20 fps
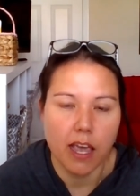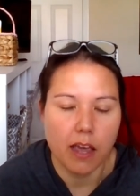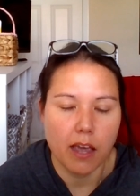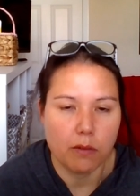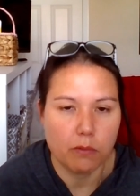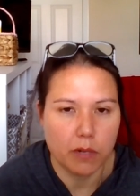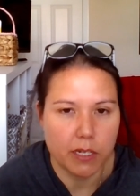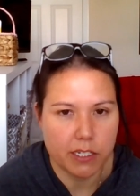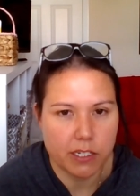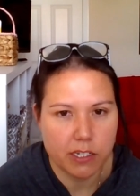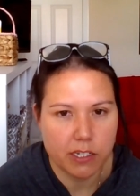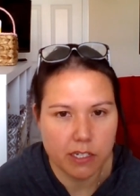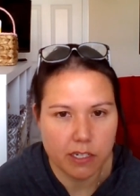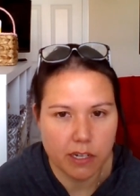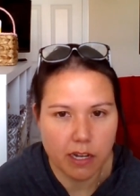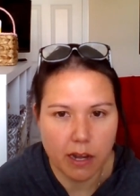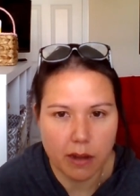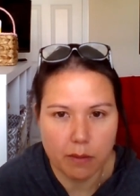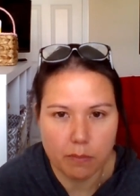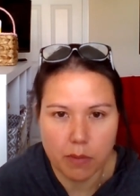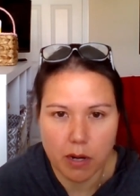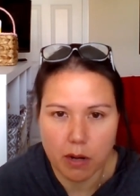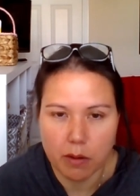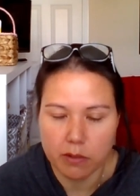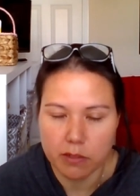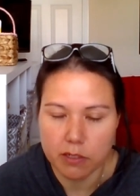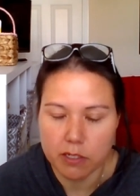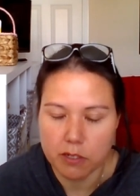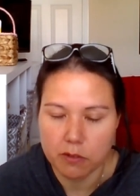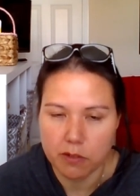which
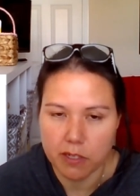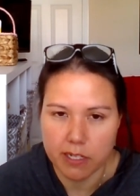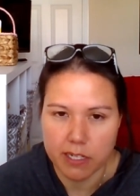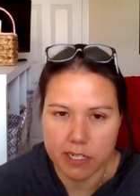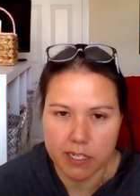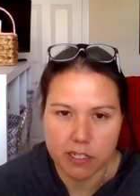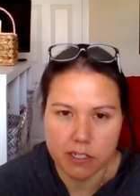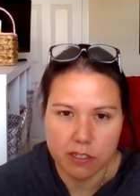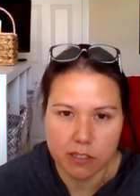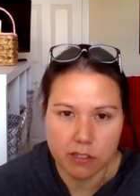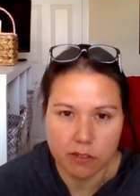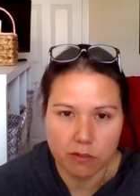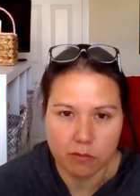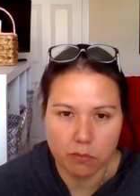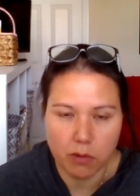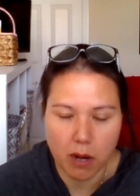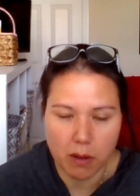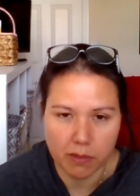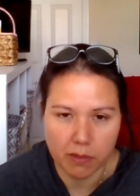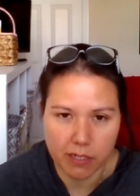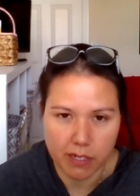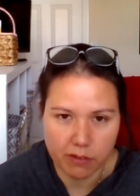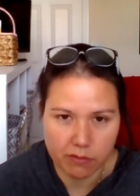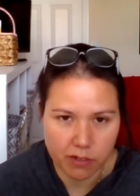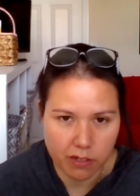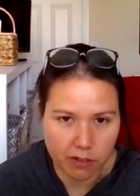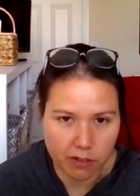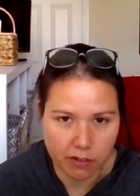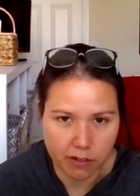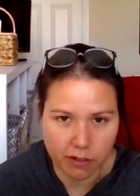are two conditions you've probably never
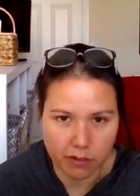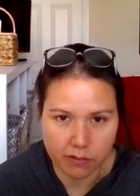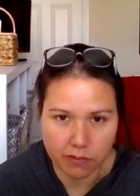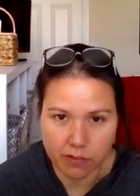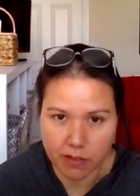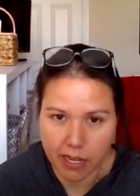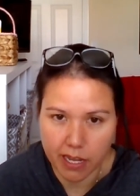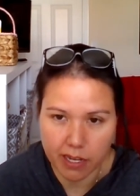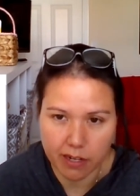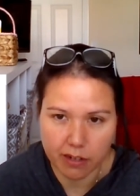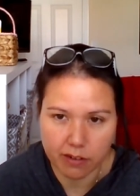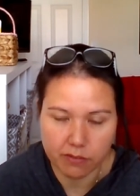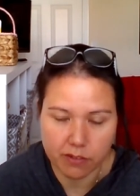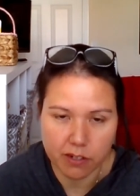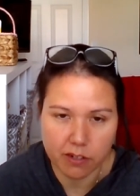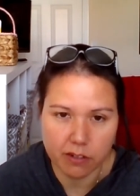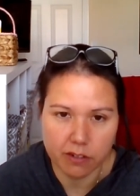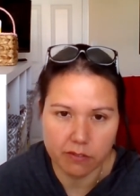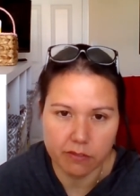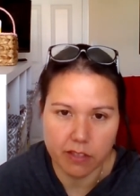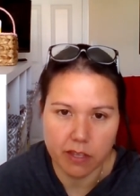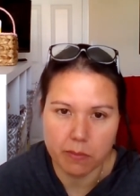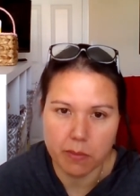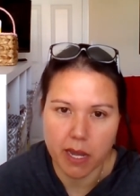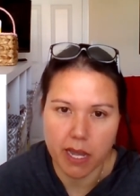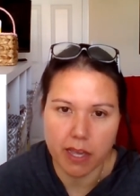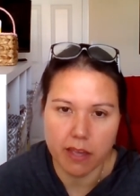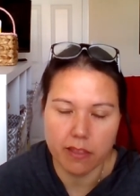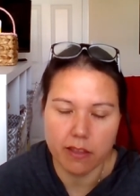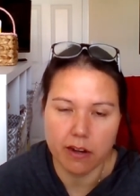heard of. I had never heard of them
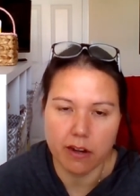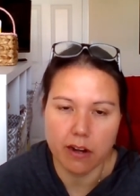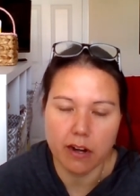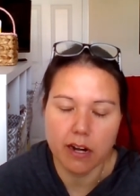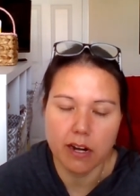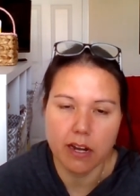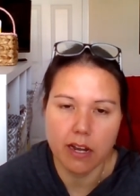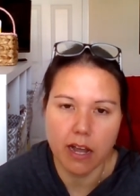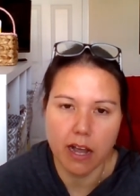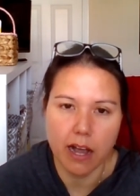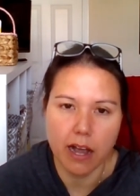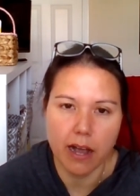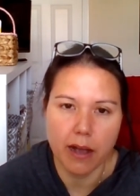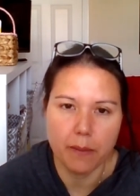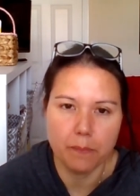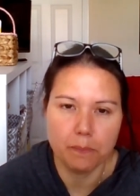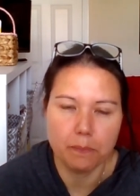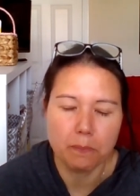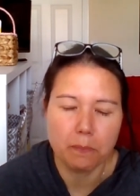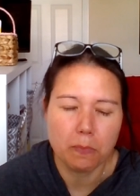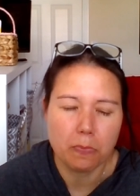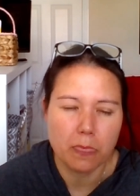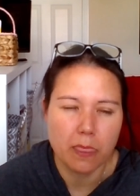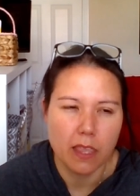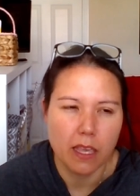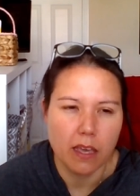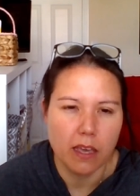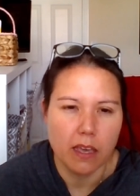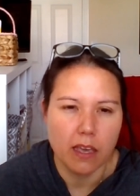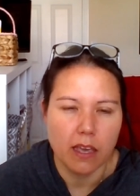either.
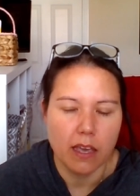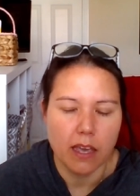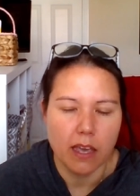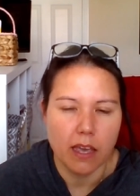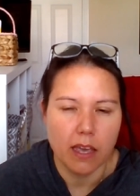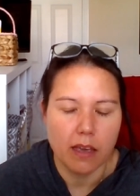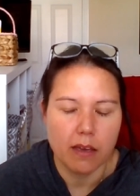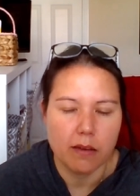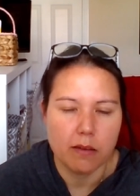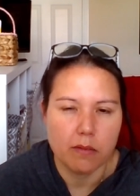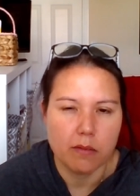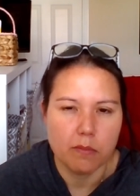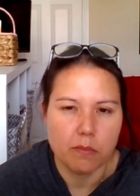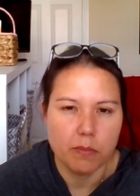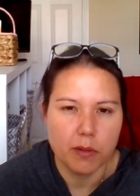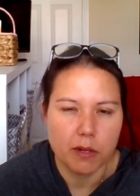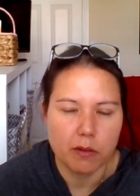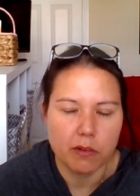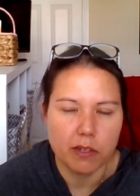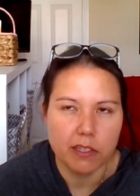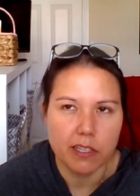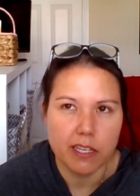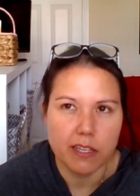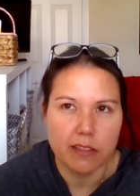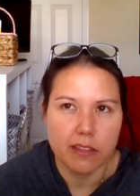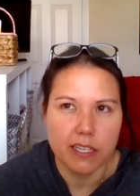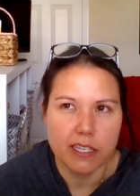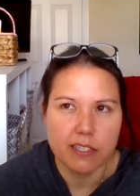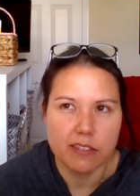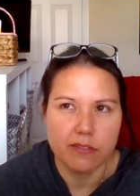But really,
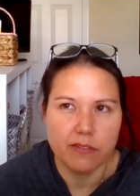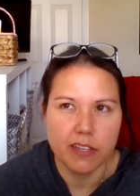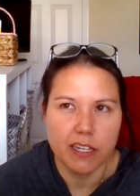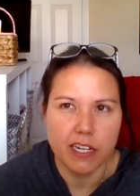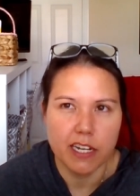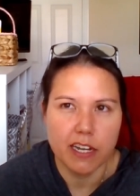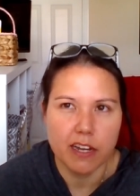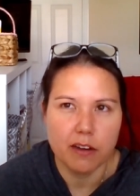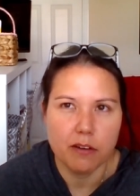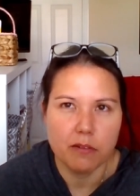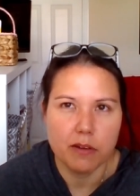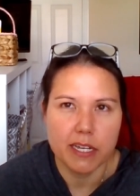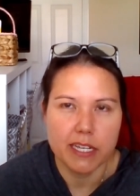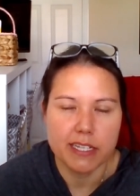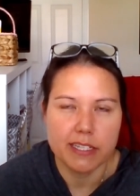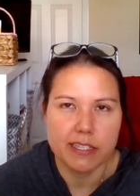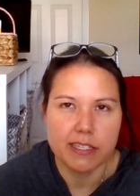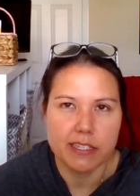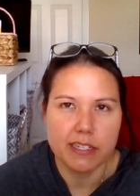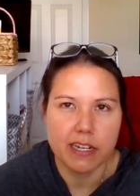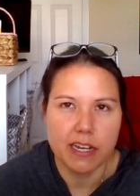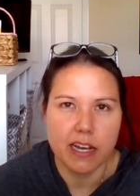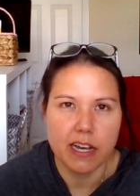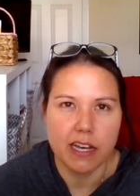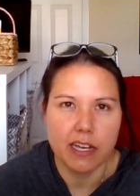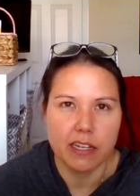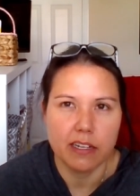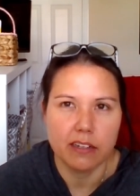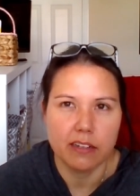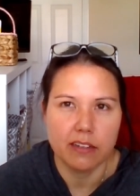this video is not